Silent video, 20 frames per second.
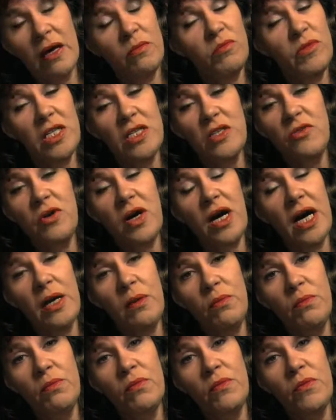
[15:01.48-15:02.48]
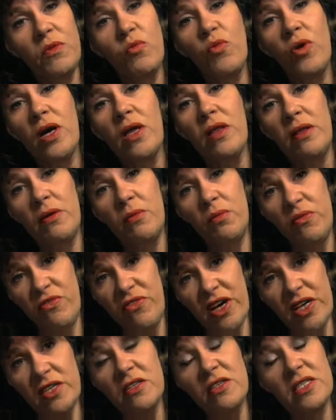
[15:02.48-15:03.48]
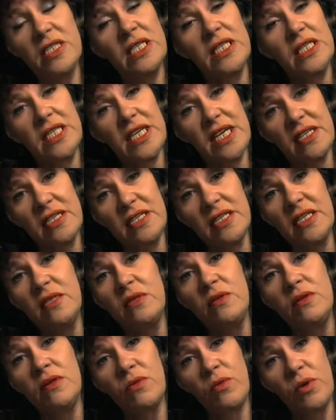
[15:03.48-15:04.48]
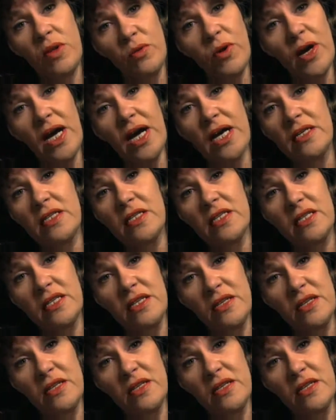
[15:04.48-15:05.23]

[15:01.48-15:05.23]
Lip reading: Just dried, with the vessels injected with wax.